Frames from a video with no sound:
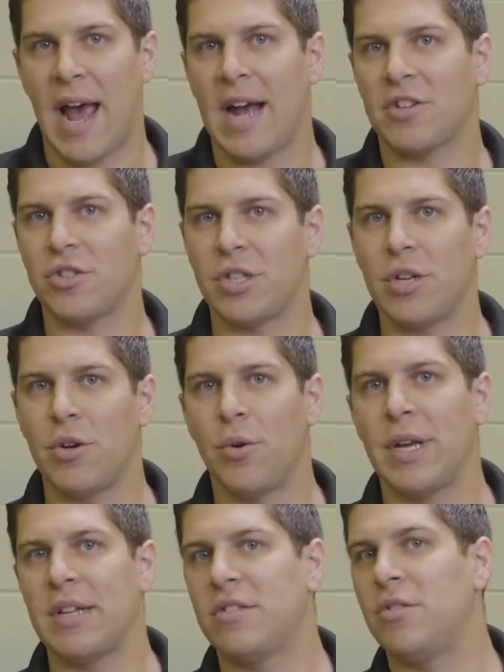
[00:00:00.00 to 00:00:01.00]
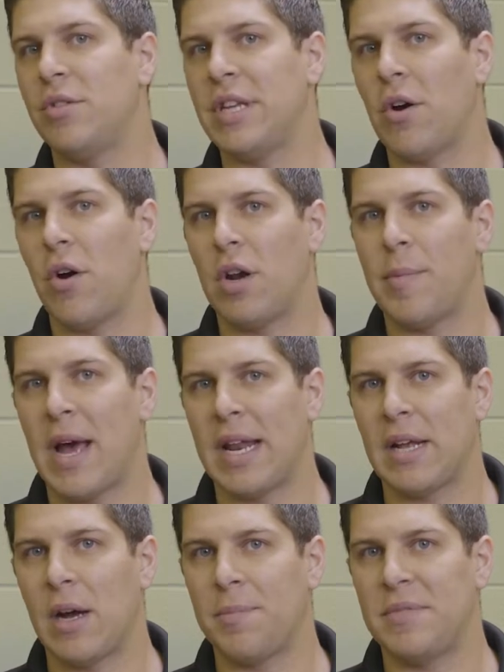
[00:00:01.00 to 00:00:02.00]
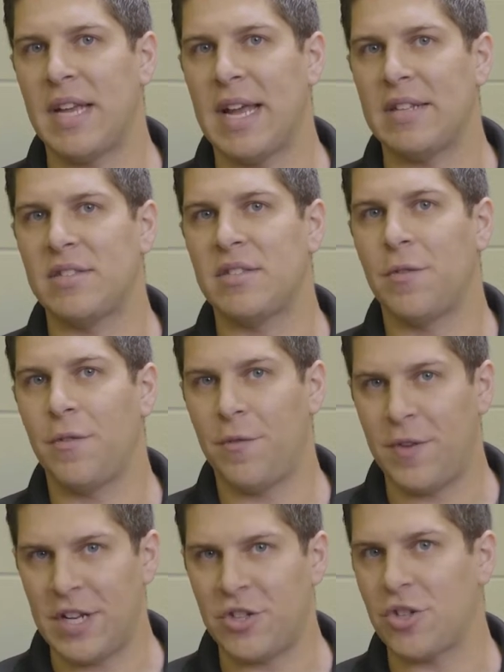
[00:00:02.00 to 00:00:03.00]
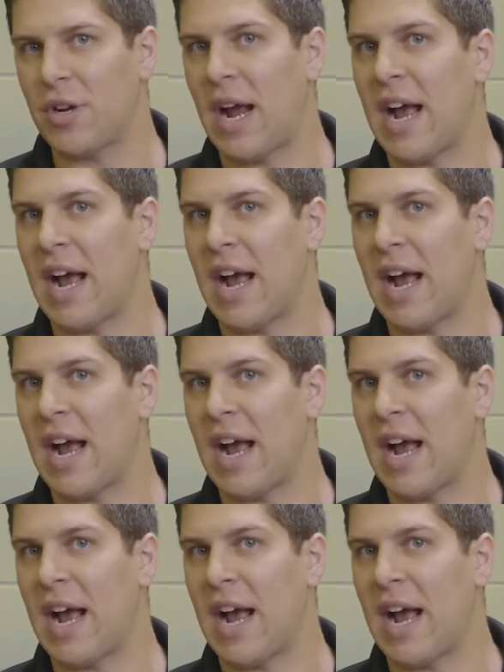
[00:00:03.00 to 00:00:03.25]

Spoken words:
actually going into the automatic updates feature